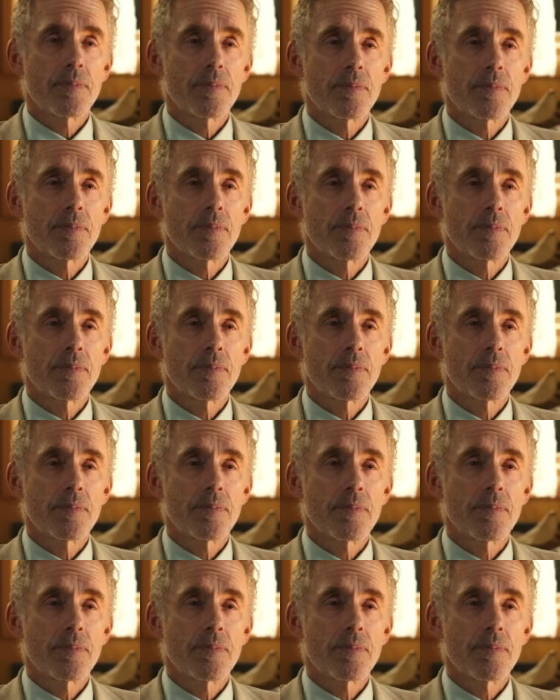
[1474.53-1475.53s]

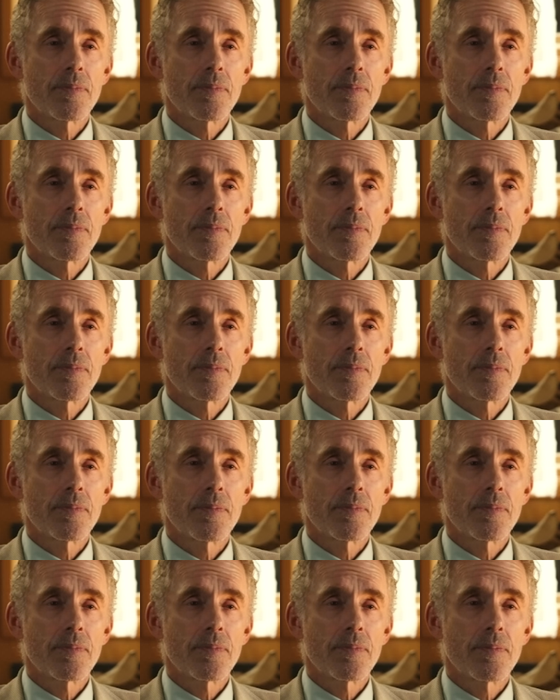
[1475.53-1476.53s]

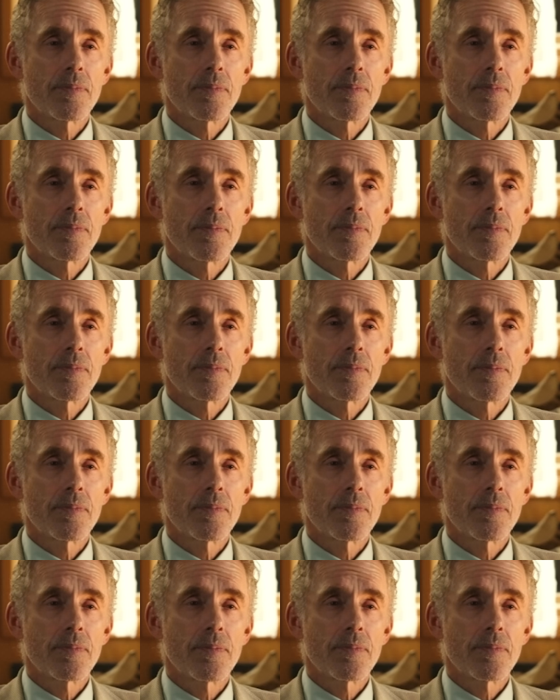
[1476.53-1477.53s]

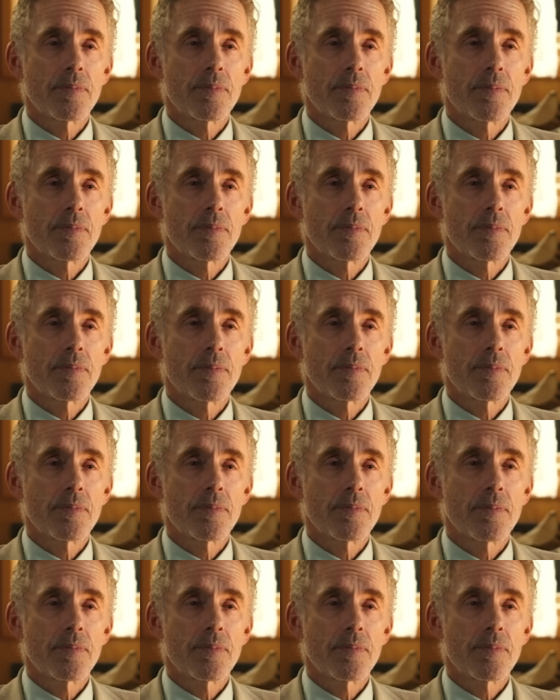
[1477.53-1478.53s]

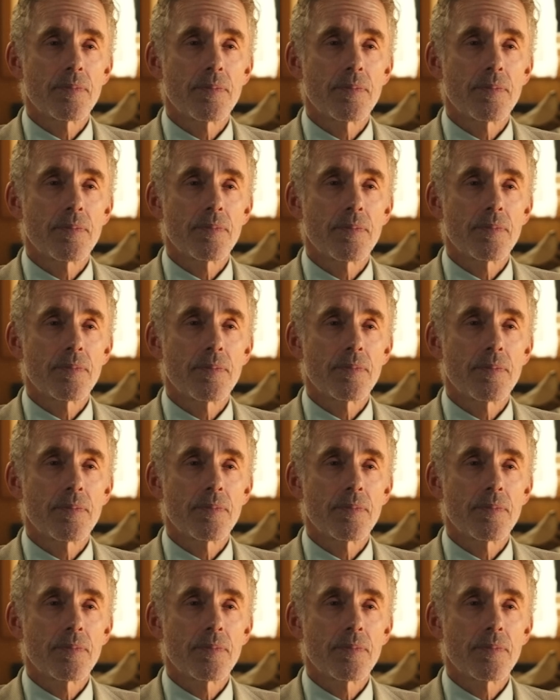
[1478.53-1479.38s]
(not speaking)